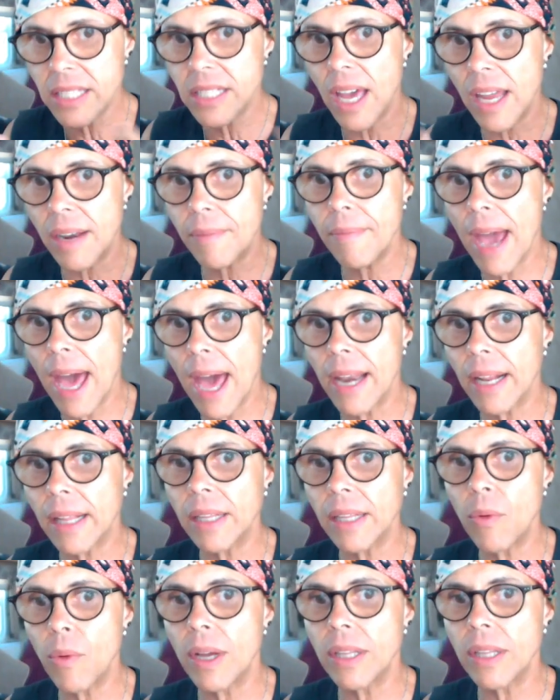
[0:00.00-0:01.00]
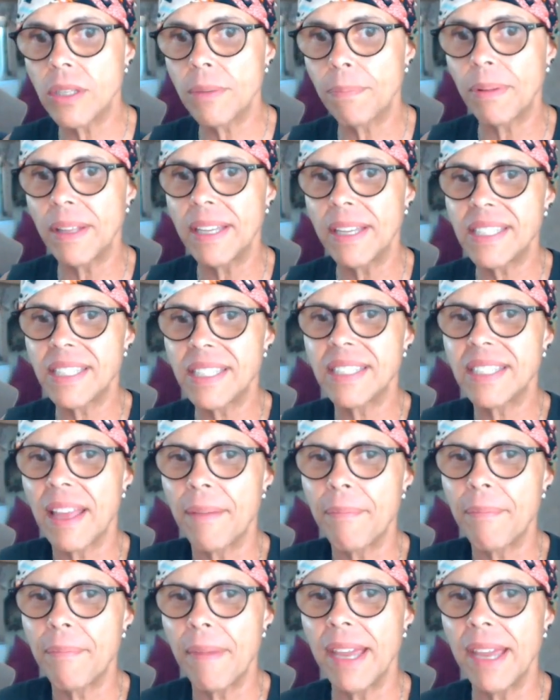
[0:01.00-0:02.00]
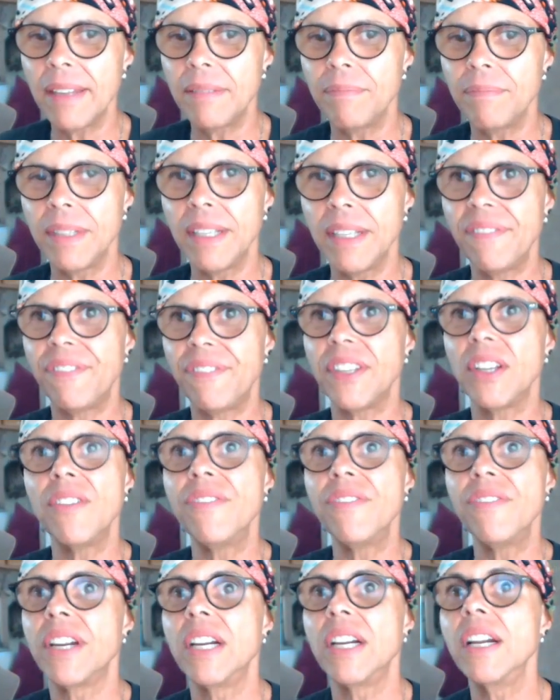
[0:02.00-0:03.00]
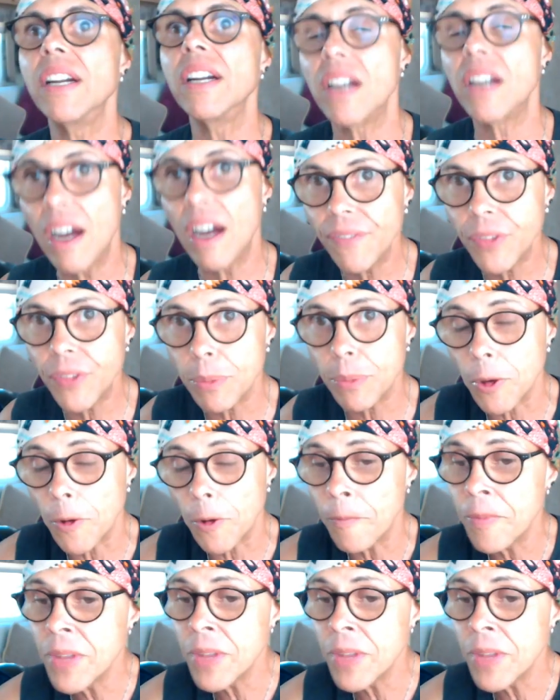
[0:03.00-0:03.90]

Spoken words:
automatically went to places that made me feel very uncomfortable.